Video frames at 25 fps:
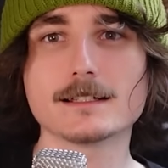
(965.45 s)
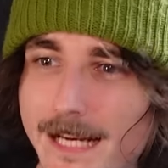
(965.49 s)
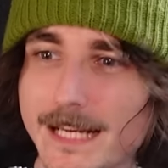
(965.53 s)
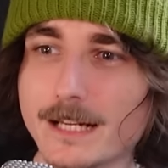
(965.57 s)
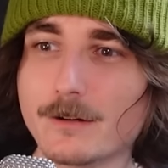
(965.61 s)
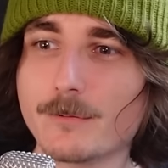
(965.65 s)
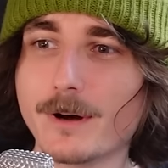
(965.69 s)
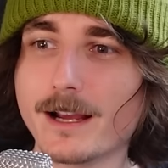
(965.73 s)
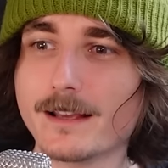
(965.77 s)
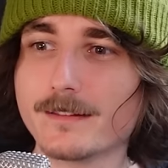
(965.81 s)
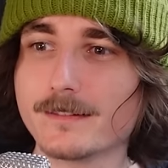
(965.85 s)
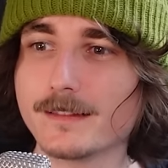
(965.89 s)

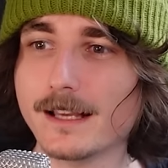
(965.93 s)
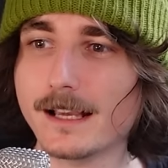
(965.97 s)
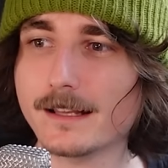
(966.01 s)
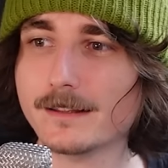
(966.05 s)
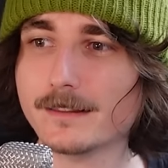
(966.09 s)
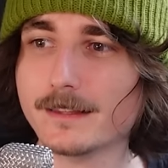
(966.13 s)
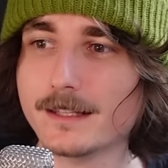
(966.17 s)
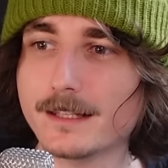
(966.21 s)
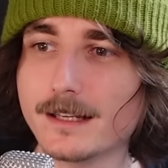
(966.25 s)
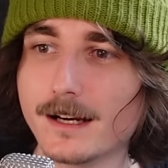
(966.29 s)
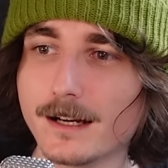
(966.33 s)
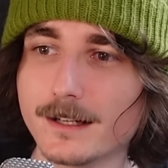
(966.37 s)
Anyway,
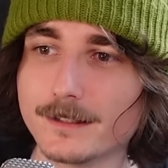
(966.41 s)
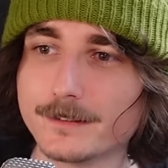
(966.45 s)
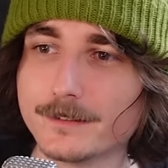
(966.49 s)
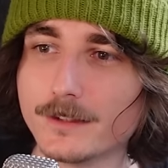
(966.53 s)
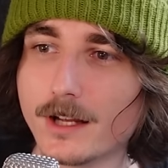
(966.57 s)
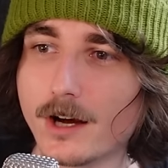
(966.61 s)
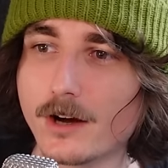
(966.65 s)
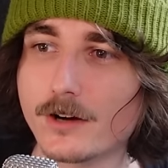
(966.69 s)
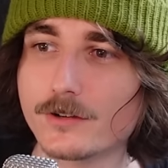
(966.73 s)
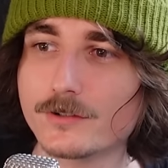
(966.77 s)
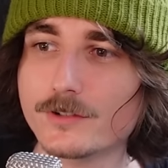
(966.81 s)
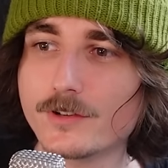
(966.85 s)
then the
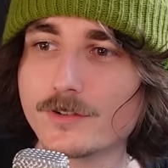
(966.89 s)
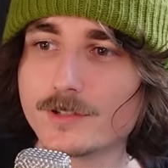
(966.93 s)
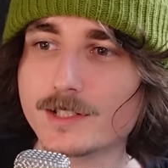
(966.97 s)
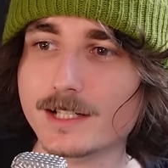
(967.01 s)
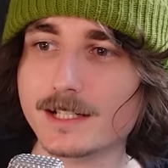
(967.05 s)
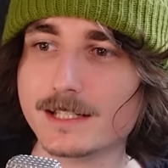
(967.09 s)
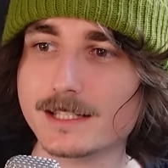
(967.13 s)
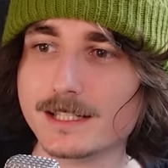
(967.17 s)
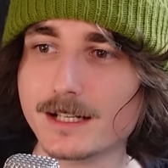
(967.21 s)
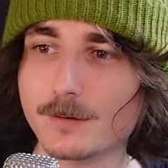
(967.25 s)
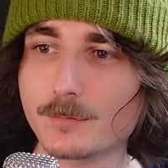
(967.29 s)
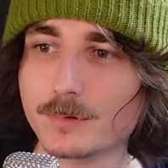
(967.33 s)
unknown,
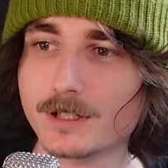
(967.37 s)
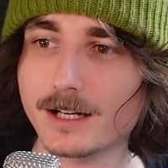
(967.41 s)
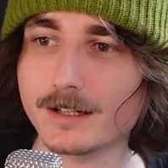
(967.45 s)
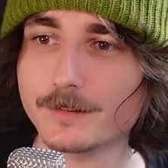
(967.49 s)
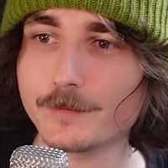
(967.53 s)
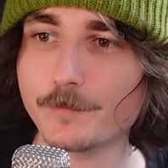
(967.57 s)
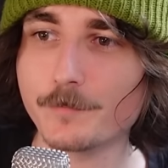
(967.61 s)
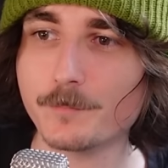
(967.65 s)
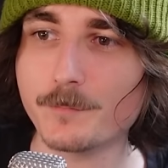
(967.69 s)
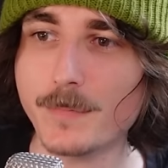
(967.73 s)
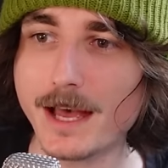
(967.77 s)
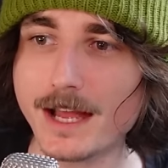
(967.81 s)
using some kind
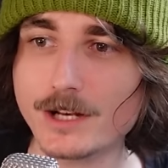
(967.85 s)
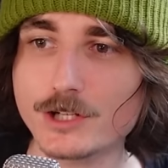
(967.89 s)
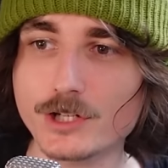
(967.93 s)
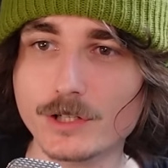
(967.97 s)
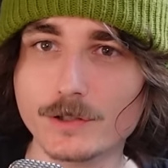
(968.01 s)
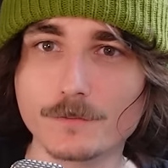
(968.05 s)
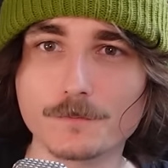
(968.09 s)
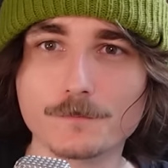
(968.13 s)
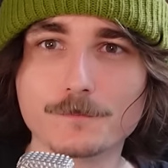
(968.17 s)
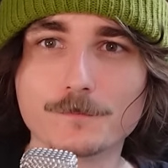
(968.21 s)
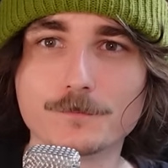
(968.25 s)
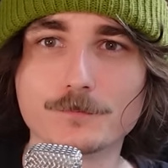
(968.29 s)
of
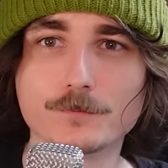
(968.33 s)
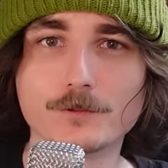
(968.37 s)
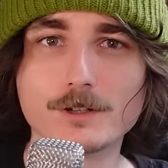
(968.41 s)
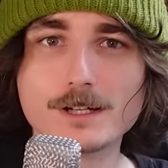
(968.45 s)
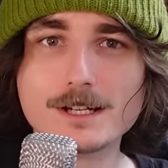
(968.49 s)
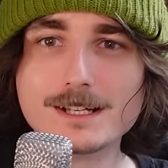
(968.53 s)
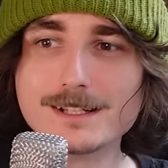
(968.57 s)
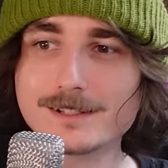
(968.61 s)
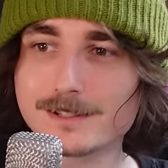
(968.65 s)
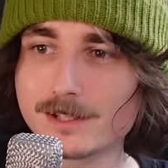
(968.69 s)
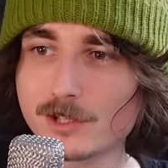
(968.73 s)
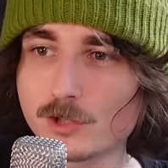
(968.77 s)
magic,
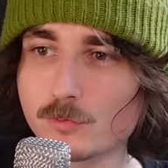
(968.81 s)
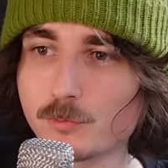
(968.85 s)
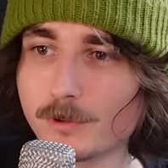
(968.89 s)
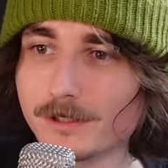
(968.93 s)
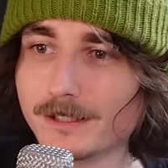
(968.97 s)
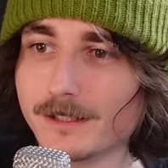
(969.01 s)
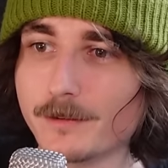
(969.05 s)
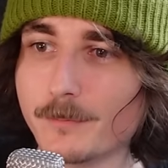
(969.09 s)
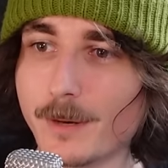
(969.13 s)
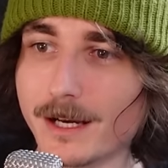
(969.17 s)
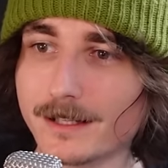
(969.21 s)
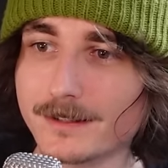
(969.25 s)
freezes
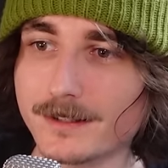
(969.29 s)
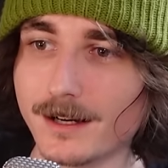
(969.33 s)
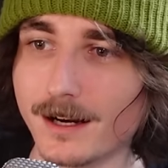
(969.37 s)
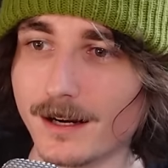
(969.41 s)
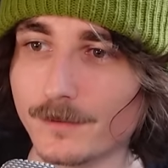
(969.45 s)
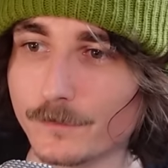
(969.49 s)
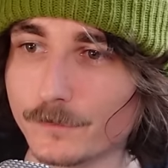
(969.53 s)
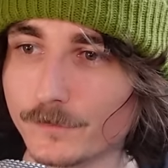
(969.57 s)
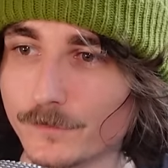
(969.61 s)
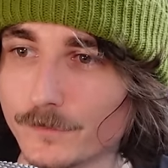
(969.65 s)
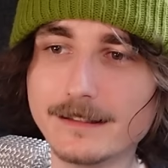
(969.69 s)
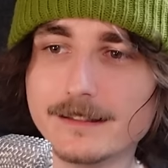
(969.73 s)
Willie
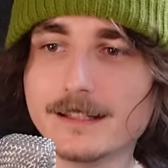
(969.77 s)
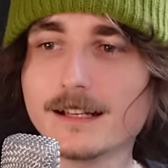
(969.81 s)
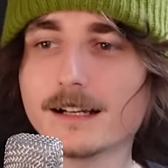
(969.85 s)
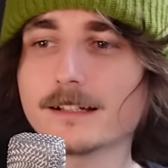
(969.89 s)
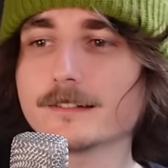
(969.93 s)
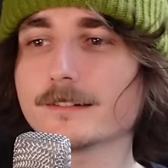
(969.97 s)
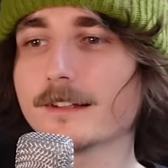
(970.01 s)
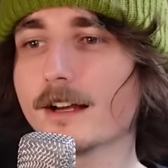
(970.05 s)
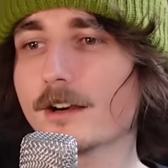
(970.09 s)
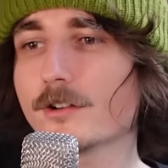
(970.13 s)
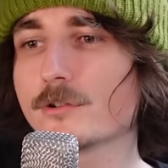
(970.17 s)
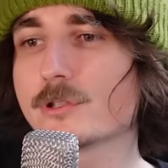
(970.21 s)
McDuff. And the
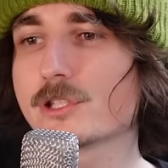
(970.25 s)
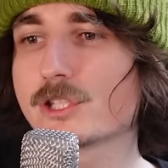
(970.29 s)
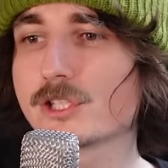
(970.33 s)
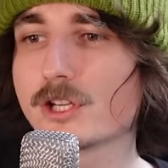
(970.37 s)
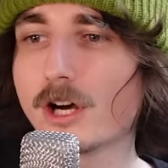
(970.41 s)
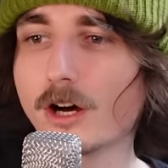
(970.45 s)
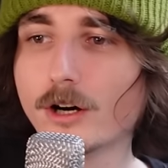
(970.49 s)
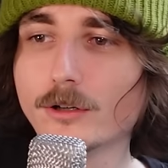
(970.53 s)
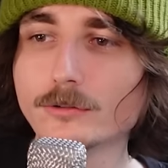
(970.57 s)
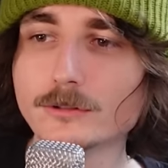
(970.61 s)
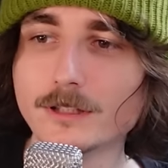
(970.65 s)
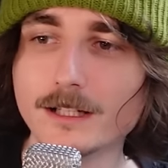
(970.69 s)
unknown's
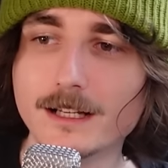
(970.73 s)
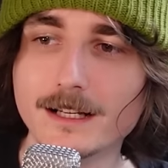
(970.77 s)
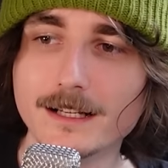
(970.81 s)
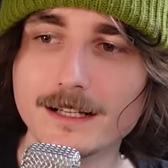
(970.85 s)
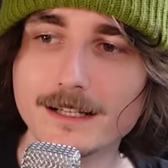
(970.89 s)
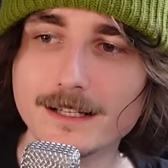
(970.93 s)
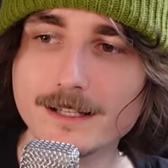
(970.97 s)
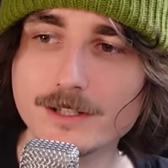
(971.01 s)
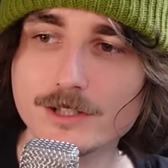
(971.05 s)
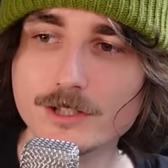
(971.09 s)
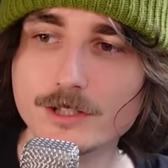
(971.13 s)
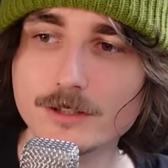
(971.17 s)
goal
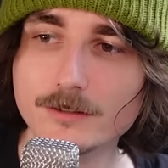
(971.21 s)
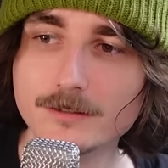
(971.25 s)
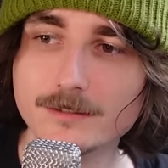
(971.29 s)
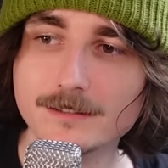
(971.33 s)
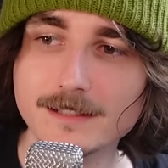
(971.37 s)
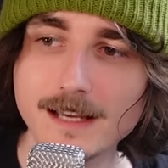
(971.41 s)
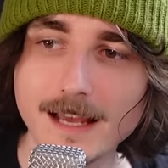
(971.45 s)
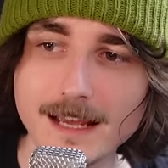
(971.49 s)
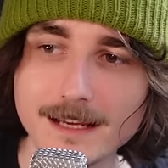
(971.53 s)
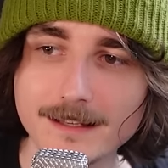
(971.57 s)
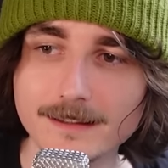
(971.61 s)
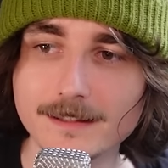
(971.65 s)
is to
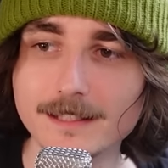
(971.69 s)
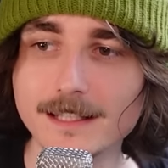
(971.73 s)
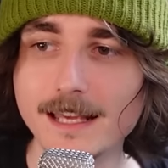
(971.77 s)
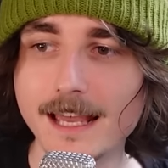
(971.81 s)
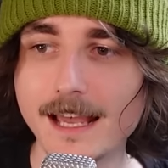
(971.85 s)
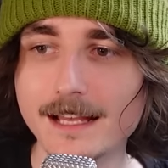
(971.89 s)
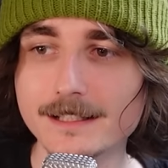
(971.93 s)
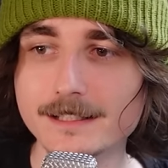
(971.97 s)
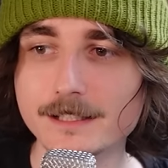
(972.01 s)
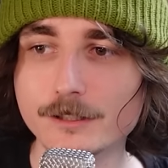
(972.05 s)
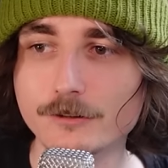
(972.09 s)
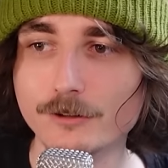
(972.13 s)
take the
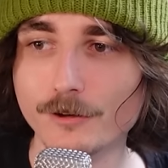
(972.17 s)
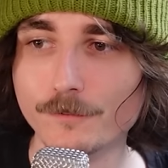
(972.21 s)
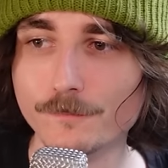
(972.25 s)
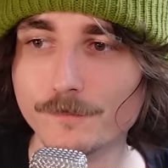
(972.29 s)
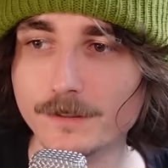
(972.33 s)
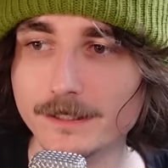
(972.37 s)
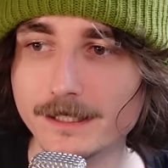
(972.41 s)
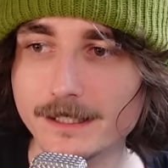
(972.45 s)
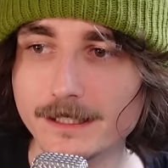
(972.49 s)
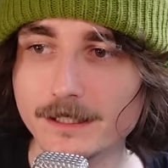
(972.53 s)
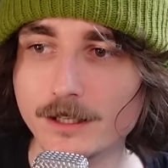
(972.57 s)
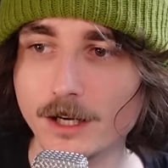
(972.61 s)

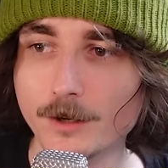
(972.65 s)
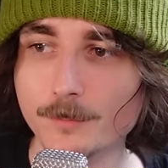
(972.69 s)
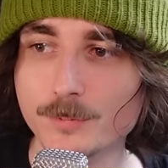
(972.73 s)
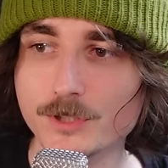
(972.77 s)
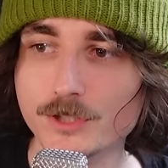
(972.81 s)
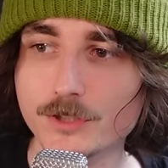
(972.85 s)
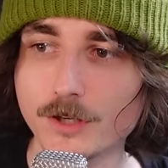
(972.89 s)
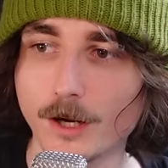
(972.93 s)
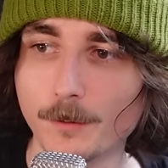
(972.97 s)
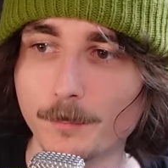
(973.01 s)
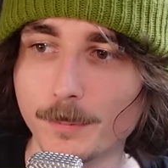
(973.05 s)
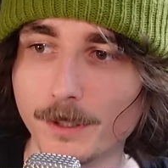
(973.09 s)
anti-graffiti
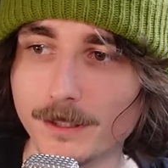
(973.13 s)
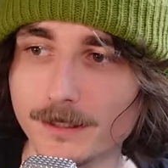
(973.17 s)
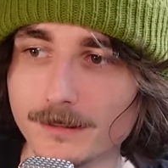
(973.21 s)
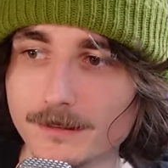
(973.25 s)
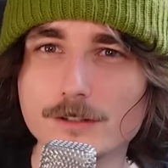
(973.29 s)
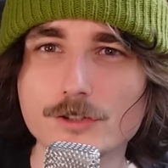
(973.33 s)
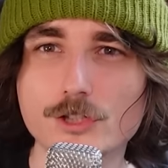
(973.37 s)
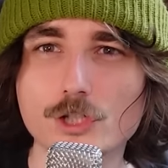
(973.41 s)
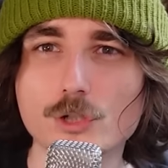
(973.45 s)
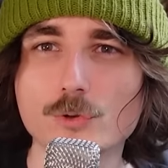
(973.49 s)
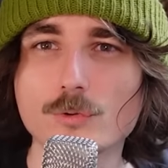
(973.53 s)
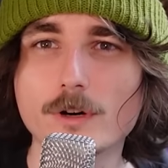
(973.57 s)
gobstopper
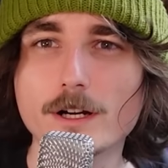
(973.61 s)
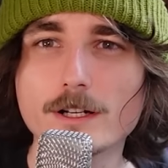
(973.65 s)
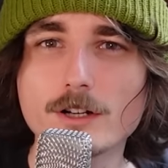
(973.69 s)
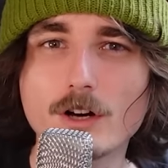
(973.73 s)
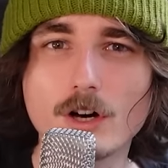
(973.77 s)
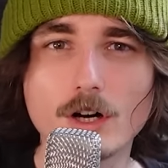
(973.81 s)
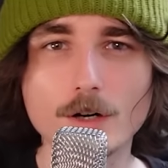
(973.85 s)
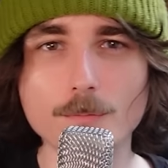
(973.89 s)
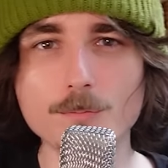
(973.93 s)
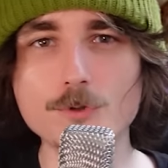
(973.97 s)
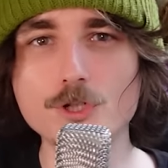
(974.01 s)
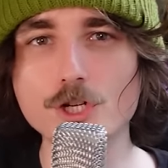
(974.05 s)
into an
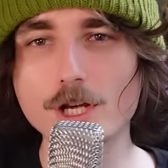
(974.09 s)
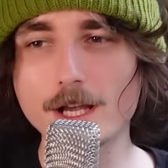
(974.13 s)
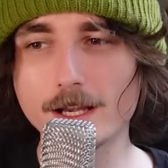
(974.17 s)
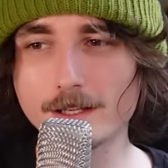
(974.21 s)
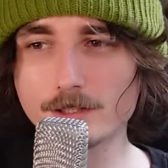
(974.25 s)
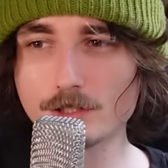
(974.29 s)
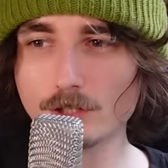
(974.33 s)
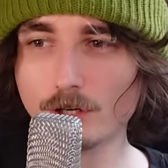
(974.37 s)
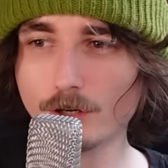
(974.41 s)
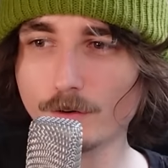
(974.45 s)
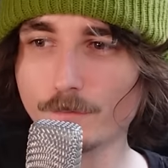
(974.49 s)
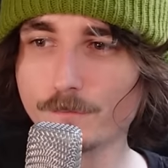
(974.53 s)

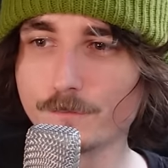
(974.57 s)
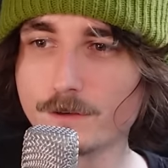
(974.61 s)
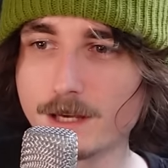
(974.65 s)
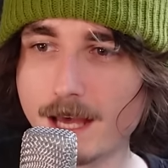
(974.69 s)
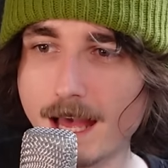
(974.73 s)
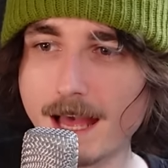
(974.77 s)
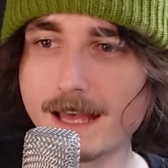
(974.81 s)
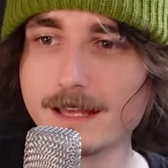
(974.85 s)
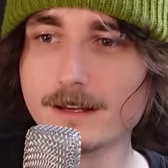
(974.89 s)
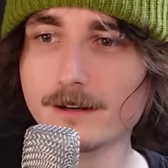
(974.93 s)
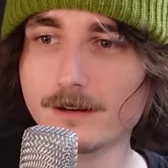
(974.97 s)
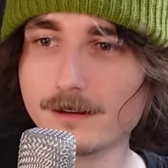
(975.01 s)
object of
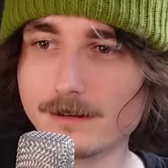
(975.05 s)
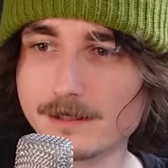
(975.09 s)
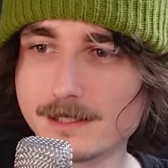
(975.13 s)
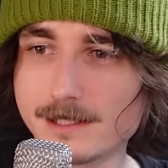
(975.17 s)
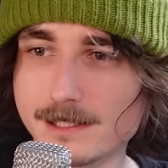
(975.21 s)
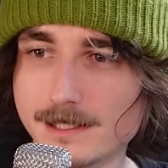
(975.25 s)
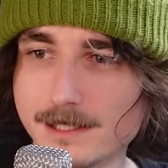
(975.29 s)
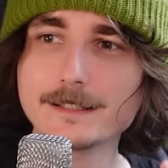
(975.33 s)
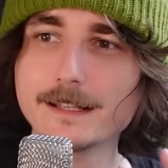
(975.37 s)
chaos.